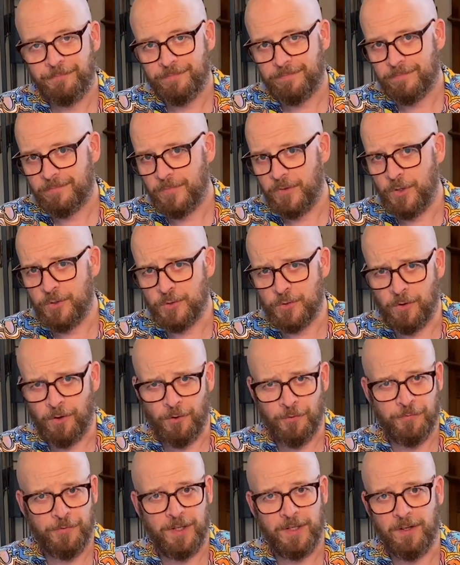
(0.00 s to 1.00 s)
Those are
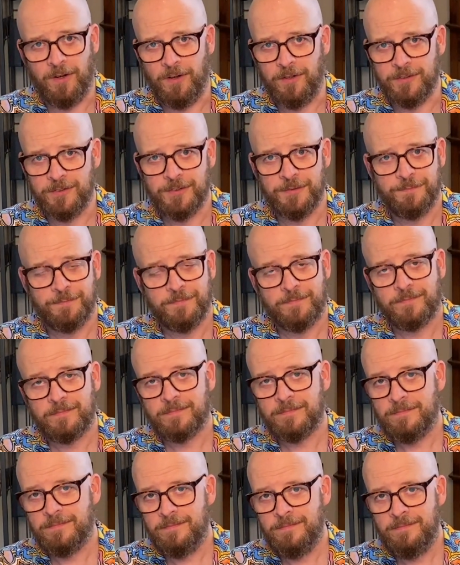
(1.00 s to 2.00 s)
all phenols
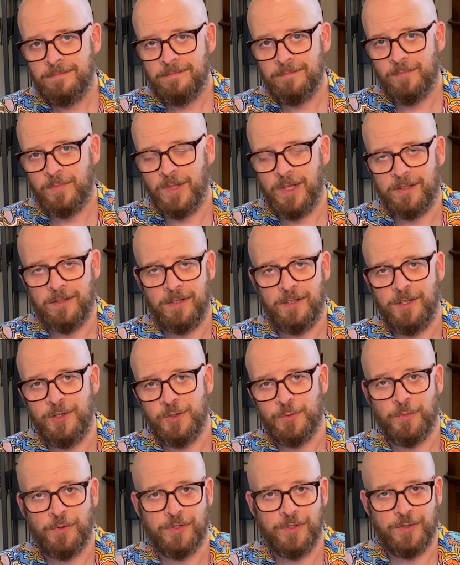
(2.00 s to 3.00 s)
that the
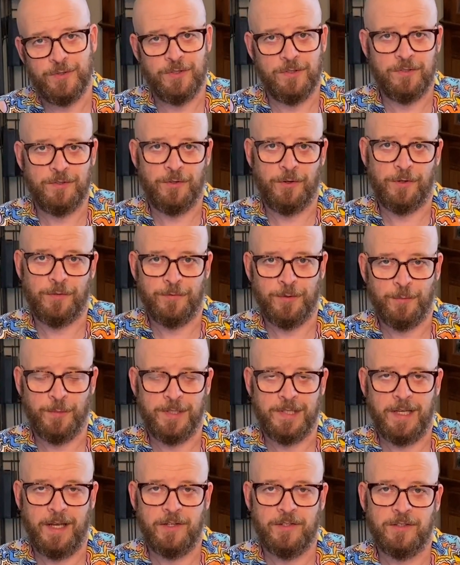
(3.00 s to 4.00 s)
yeast produces during
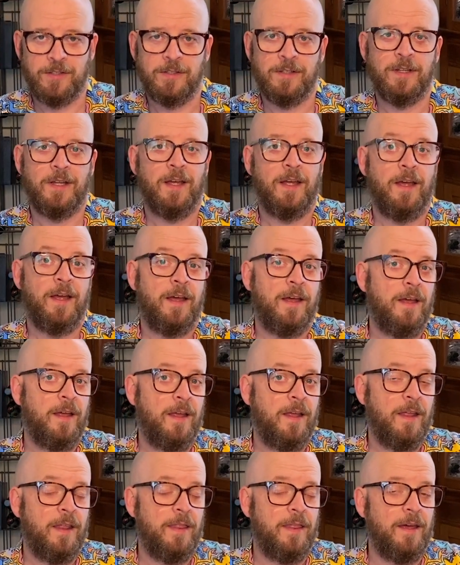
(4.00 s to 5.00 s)
fermentation.
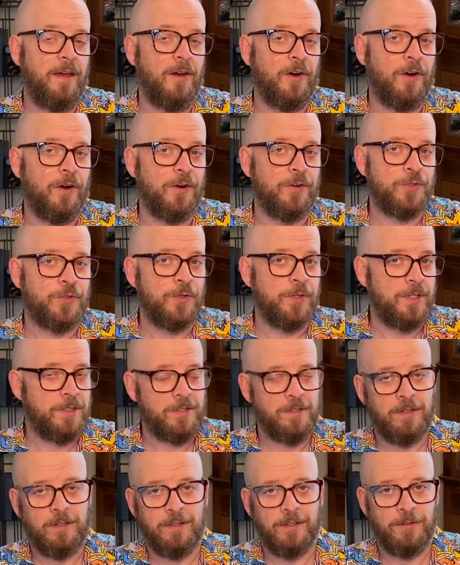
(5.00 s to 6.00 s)
They are
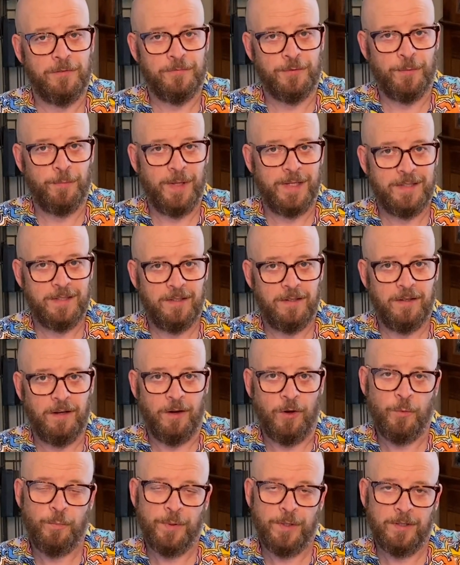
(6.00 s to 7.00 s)
traditionally fermented
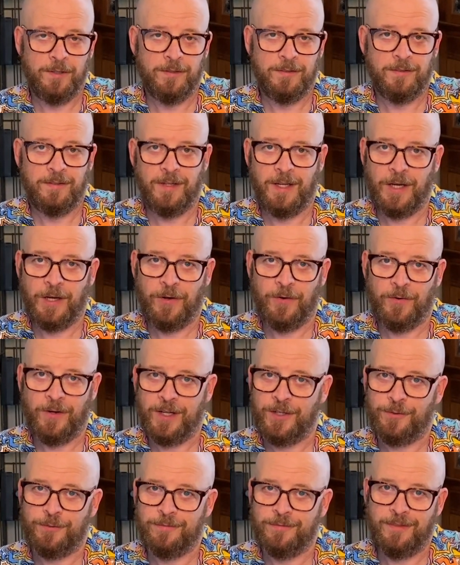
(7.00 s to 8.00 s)
open. Now, I
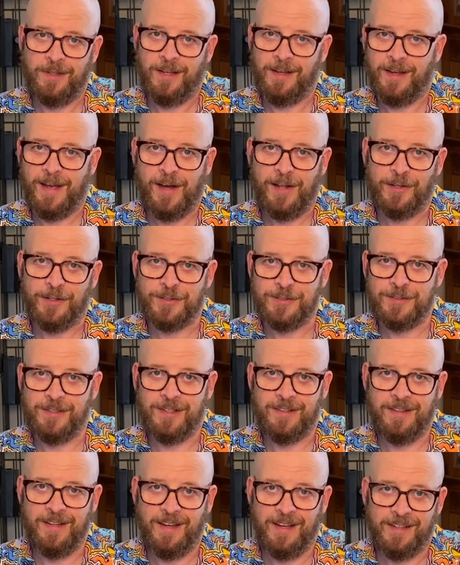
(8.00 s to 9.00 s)
don't think Alex
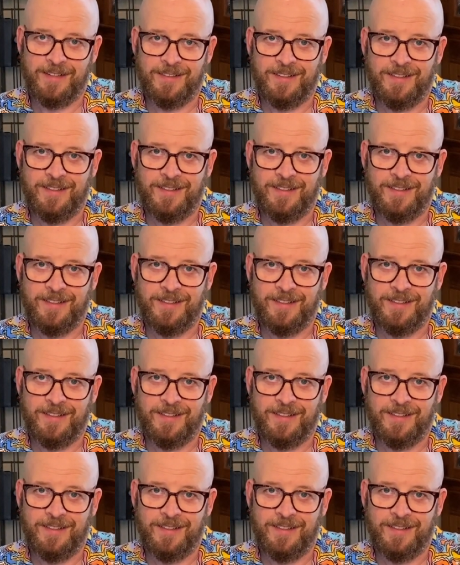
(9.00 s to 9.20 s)
did that